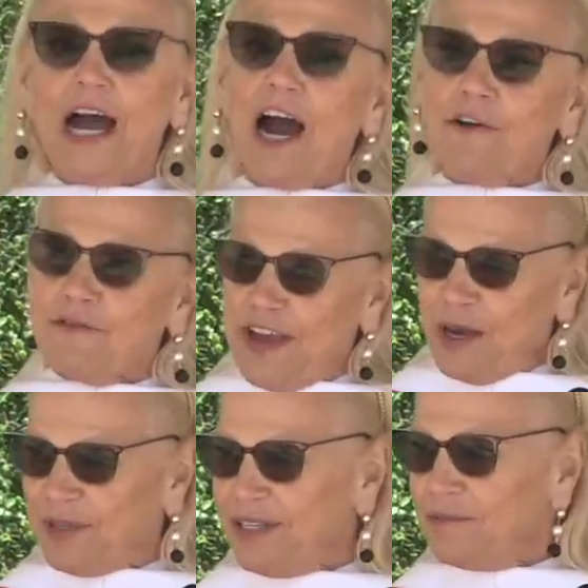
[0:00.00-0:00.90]
Our
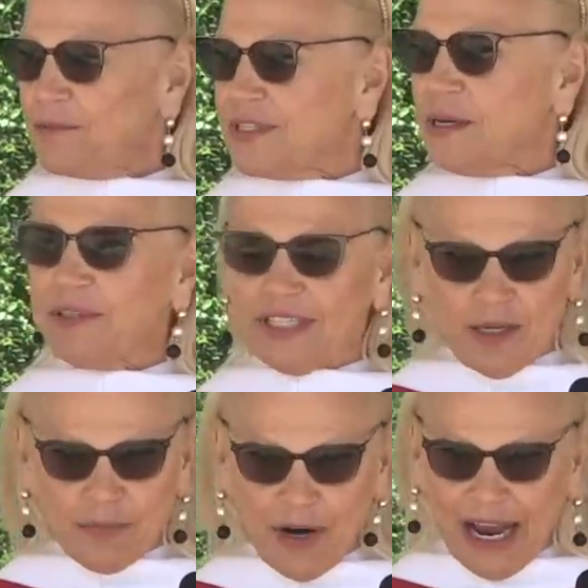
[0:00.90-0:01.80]
family was able to
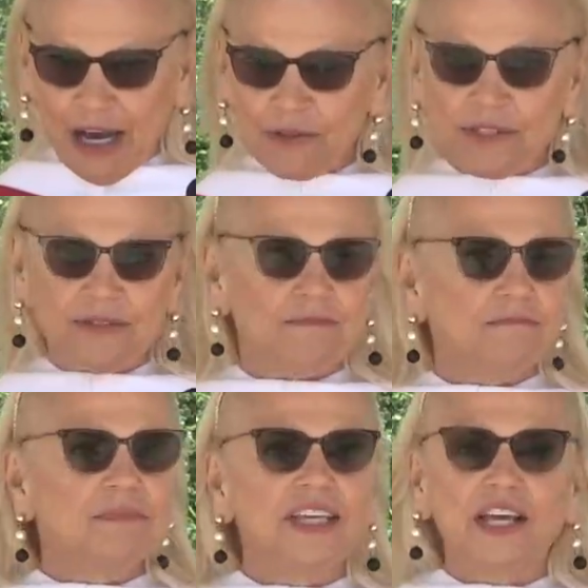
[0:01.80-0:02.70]
keep our house,
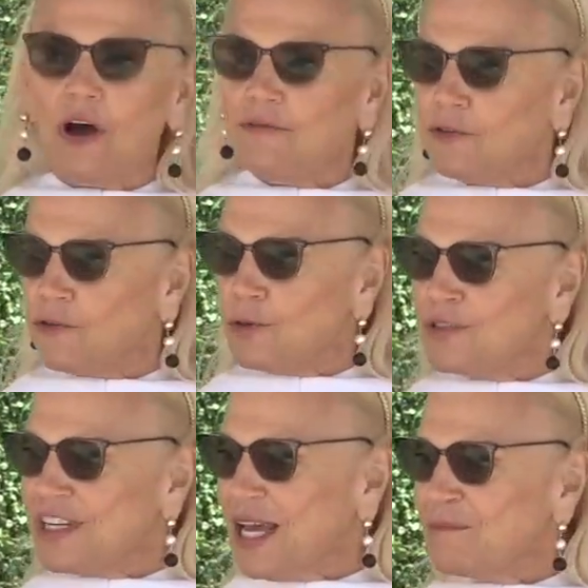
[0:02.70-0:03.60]
get off of food
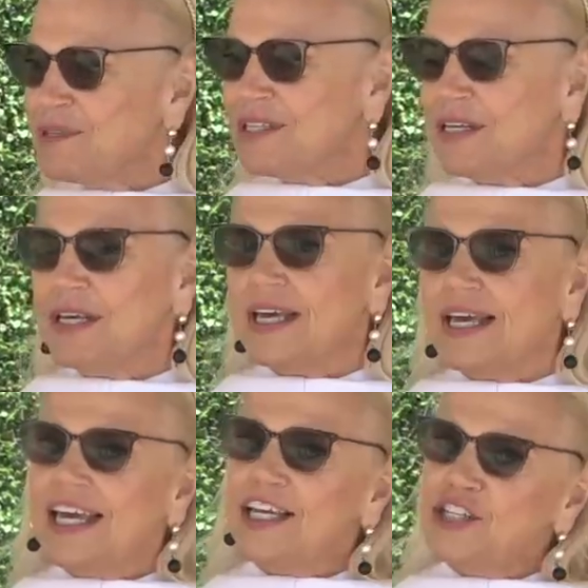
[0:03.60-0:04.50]
stamps,
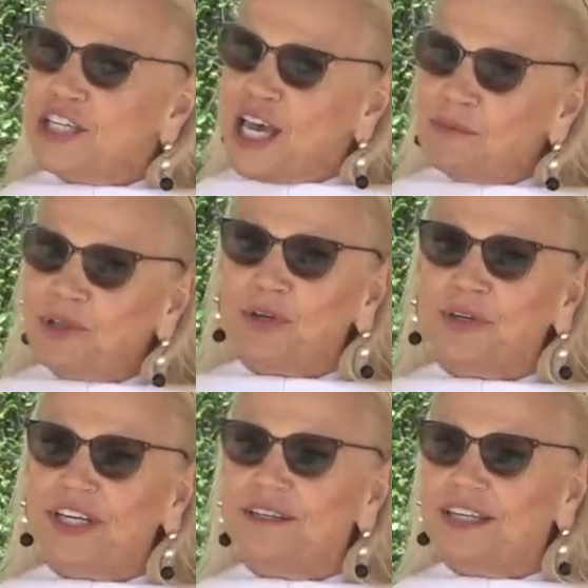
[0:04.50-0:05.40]
and she kept
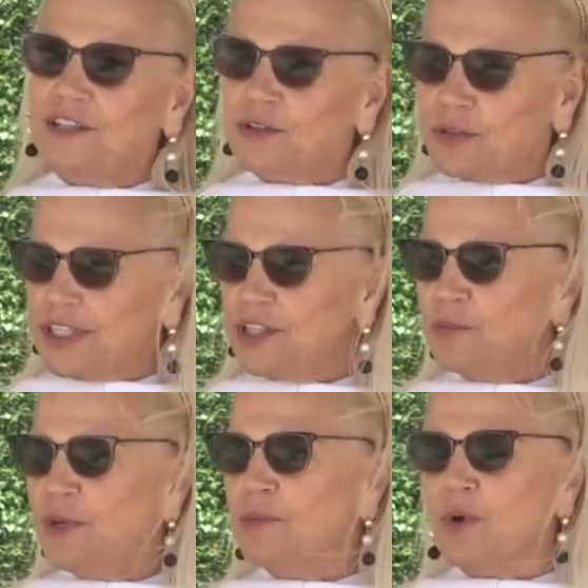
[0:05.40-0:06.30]
learning and learning a
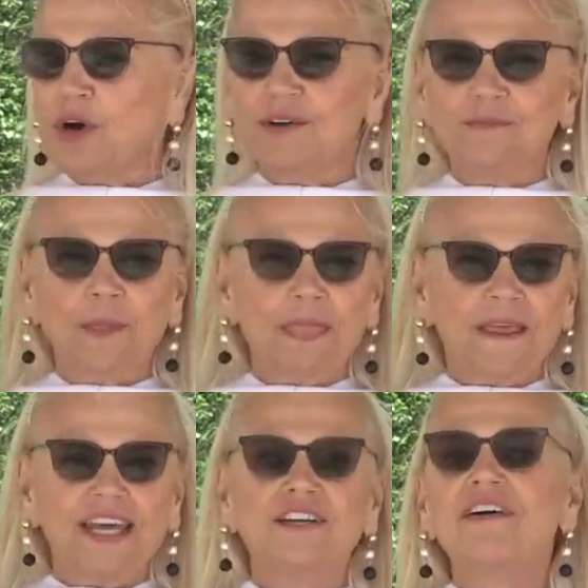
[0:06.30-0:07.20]
little bit more,
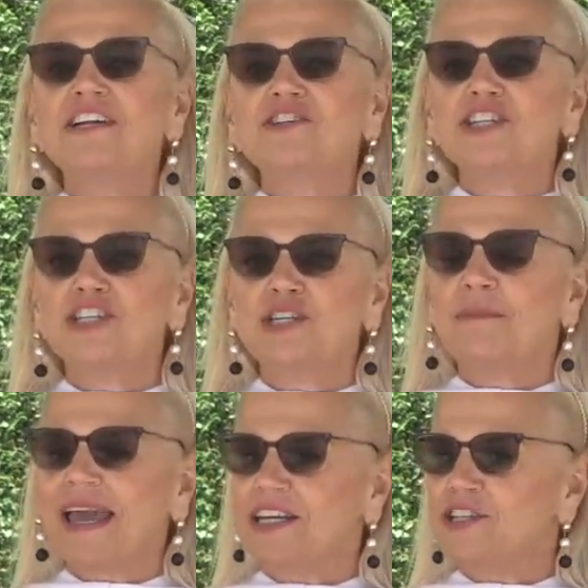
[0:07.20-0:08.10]
and eventually she'd
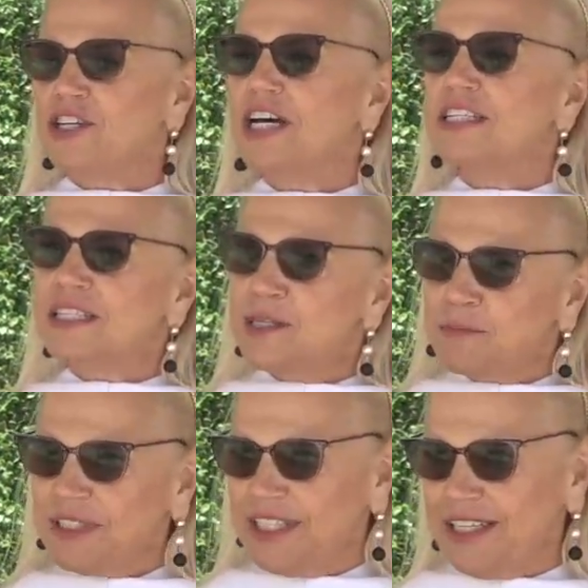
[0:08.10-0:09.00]
manage a
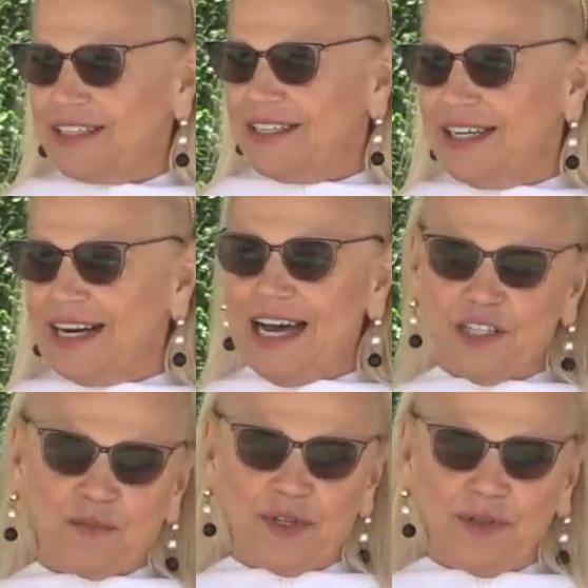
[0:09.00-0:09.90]
sleep clinic at a
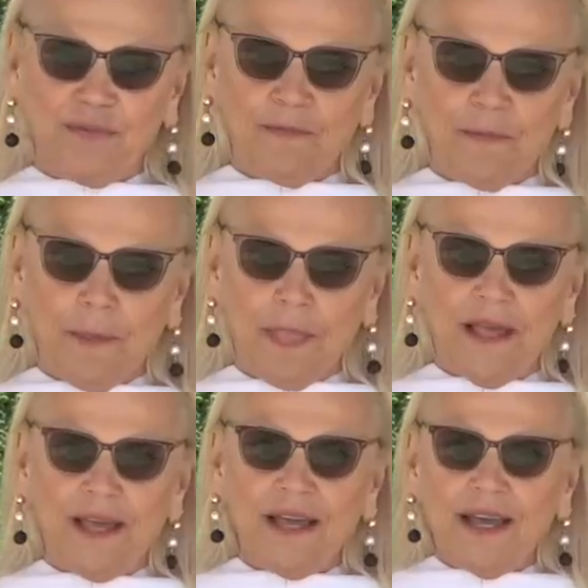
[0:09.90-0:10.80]
hospital.
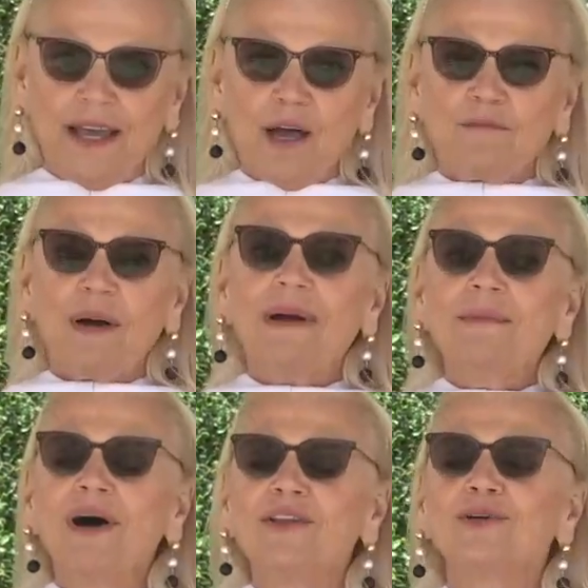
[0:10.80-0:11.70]
But my
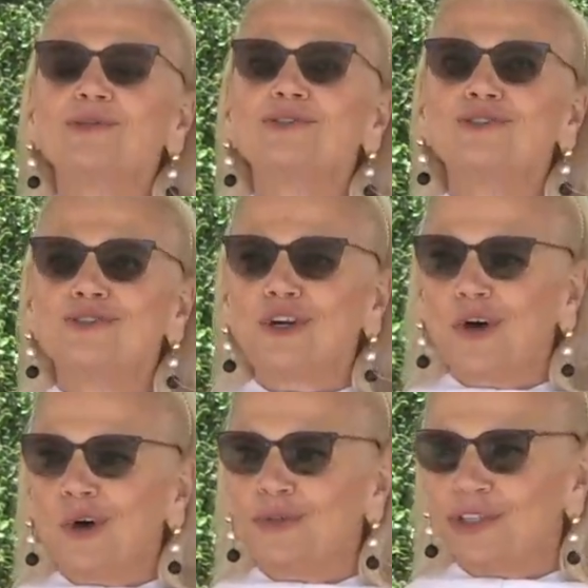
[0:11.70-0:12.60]
mother was
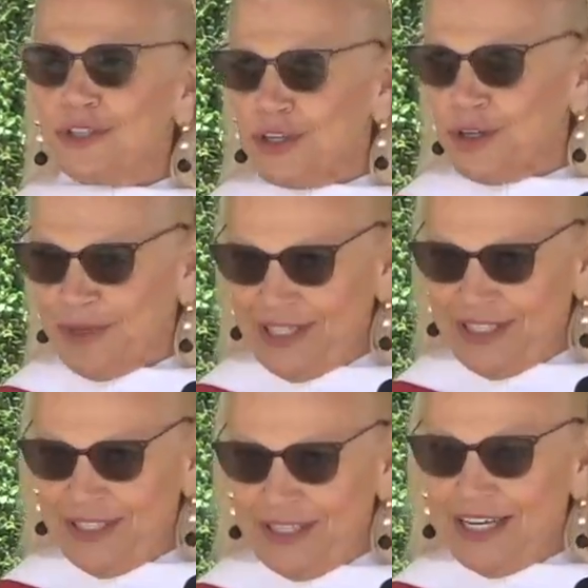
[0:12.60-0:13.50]
so determined
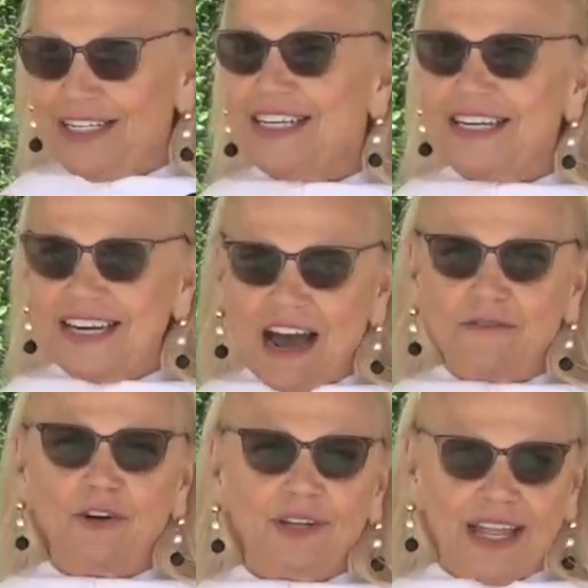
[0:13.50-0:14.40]
to
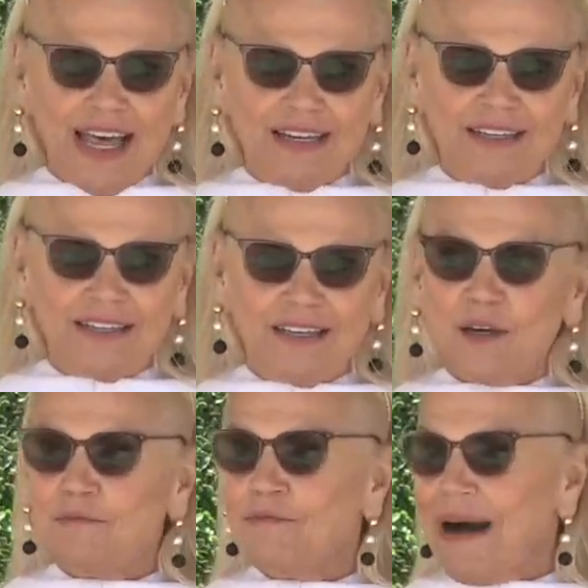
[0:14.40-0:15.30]
never let
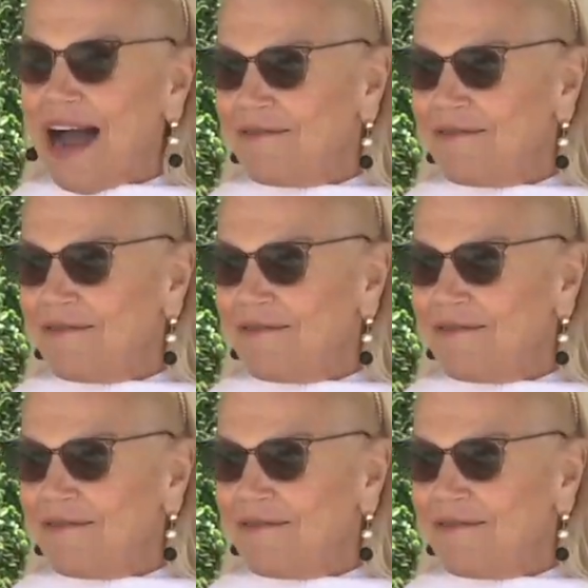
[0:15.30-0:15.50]
my